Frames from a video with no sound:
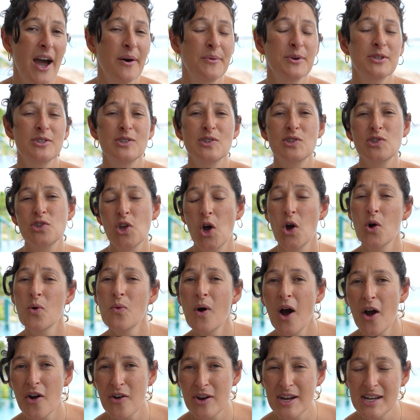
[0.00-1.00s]
I was so
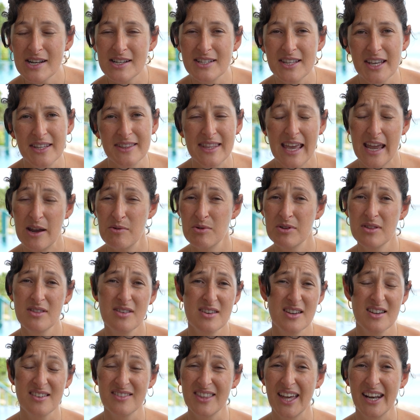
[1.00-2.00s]
worried that they would
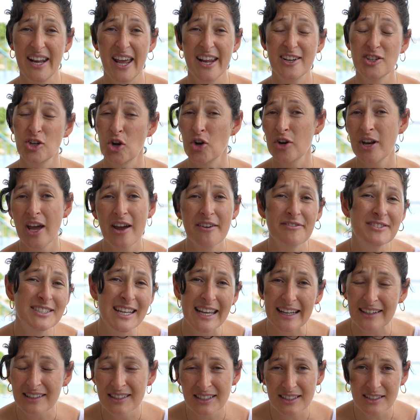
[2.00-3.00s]
think that I don't have
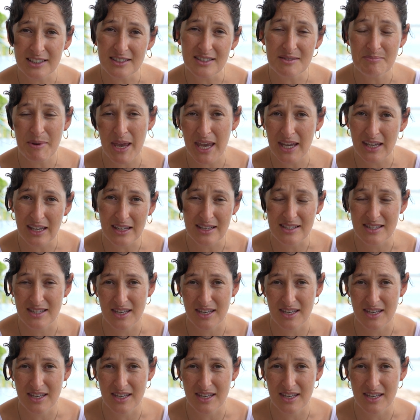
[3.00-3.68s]
technical making